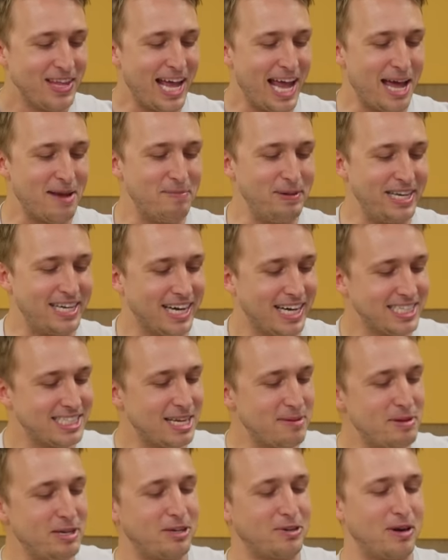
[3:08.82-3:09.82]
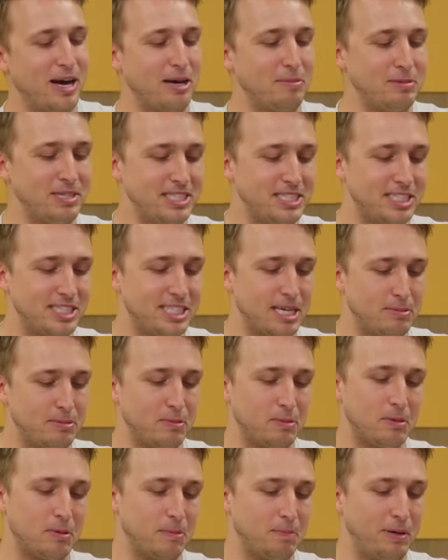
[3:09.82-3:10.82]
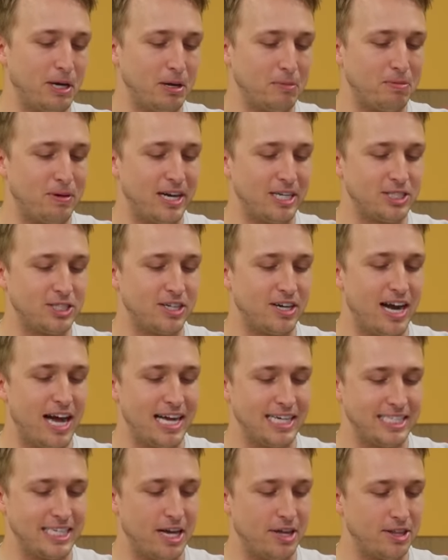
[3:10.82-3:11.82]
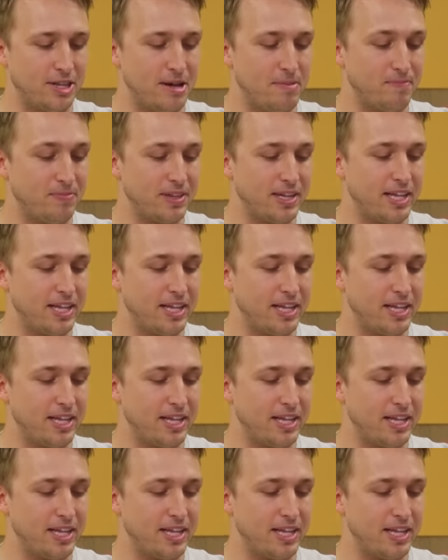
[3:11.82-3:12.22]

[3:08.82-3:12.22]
And because I'm incredibly susceptible to peer pressure, I tell them,